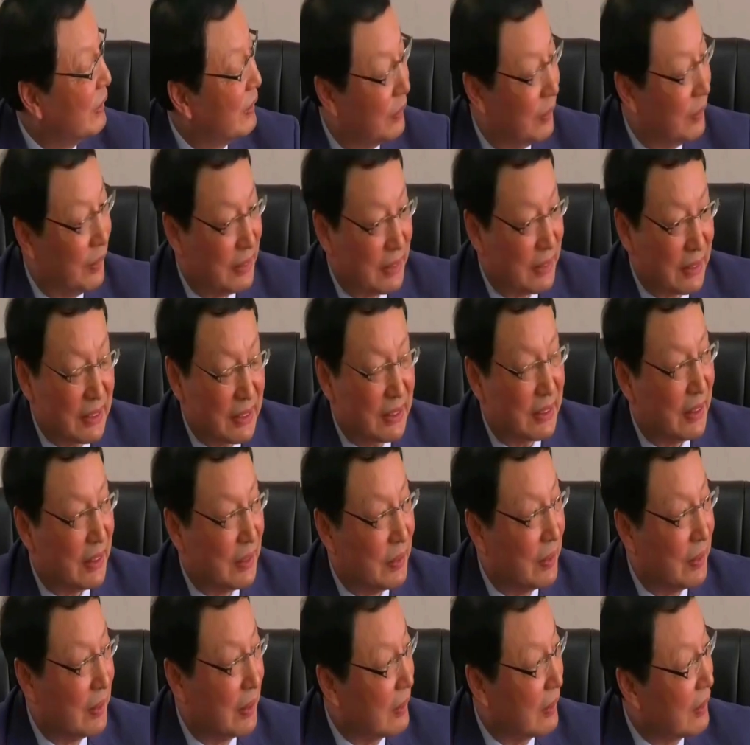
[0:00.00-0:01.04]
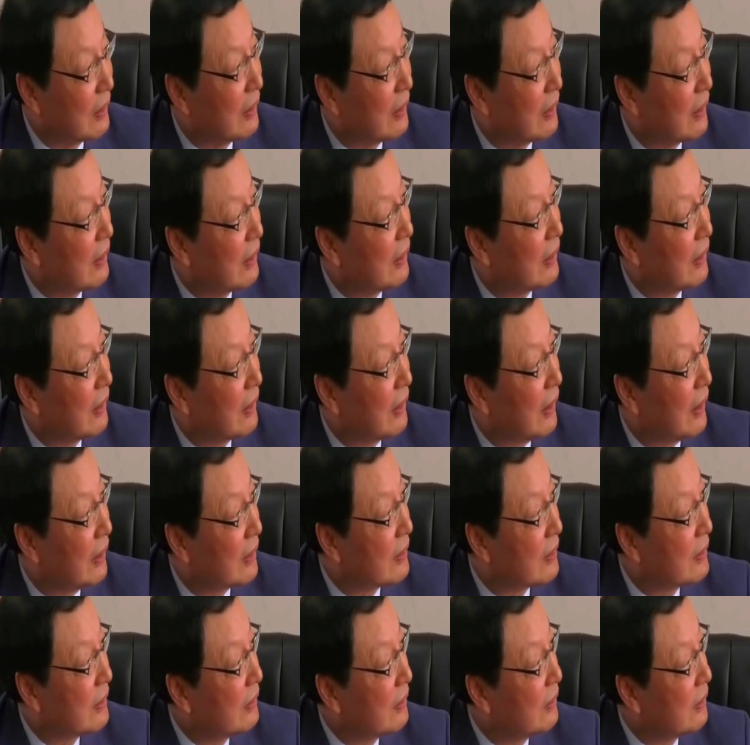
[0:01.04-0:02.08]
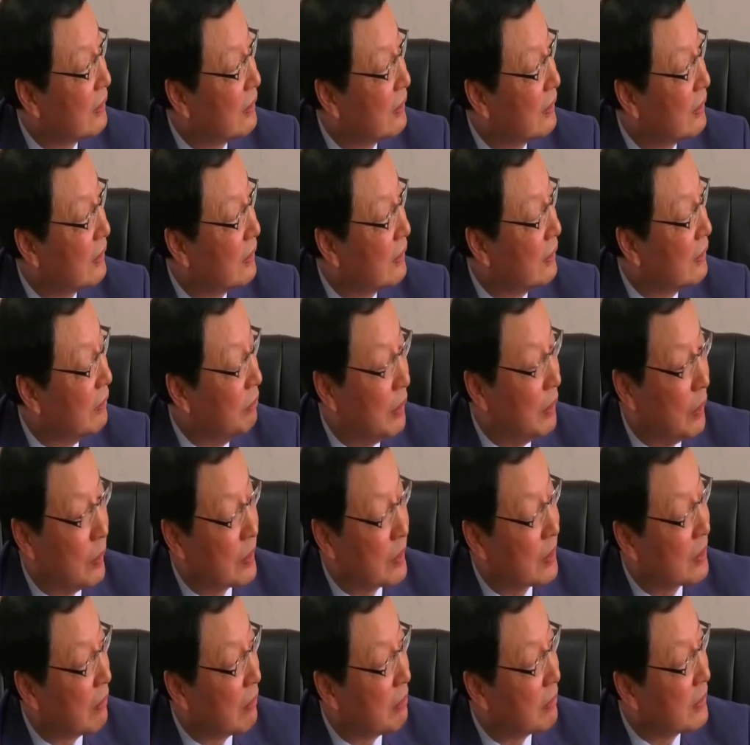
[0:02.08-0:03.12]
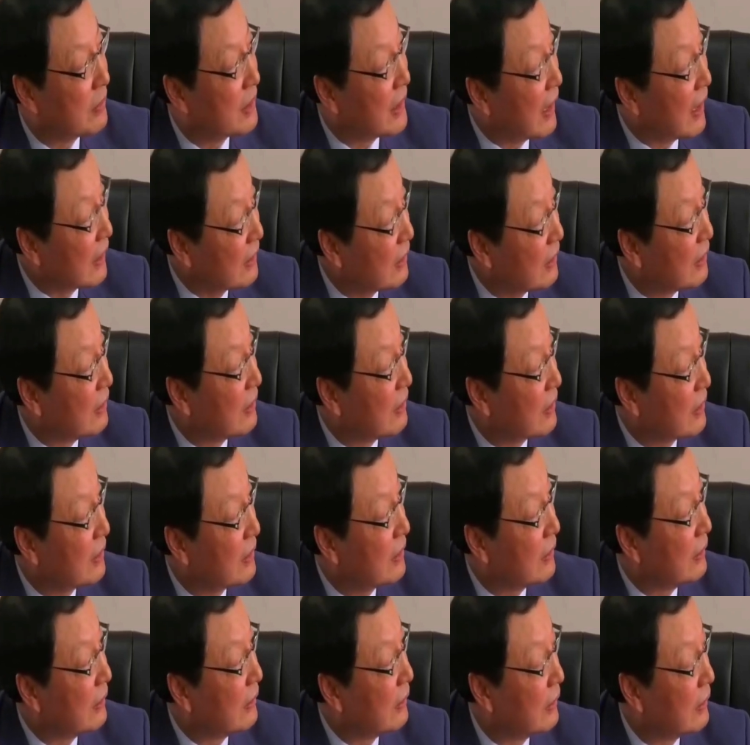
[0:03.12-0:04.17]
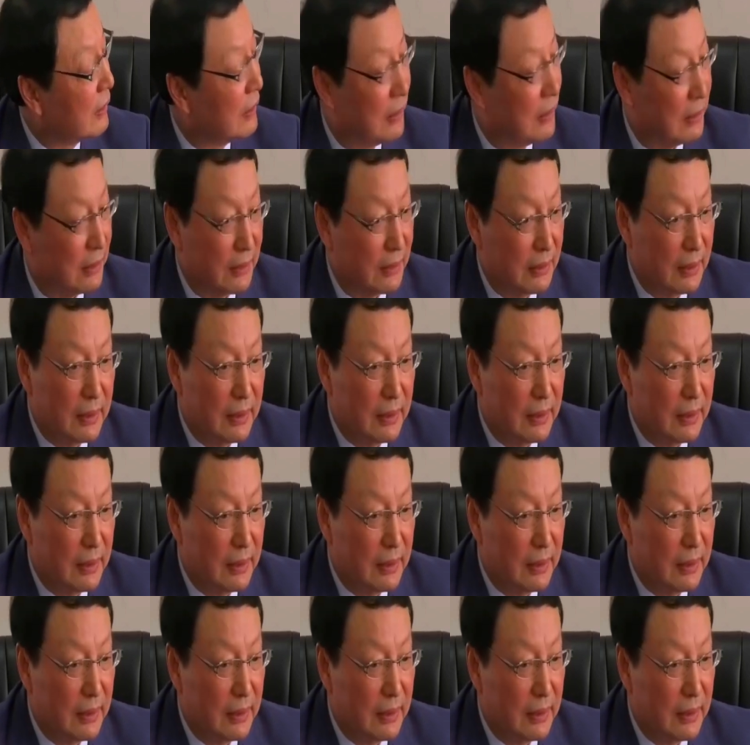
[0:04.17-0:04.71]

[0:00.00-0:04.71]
which is still had imposed some sanctions in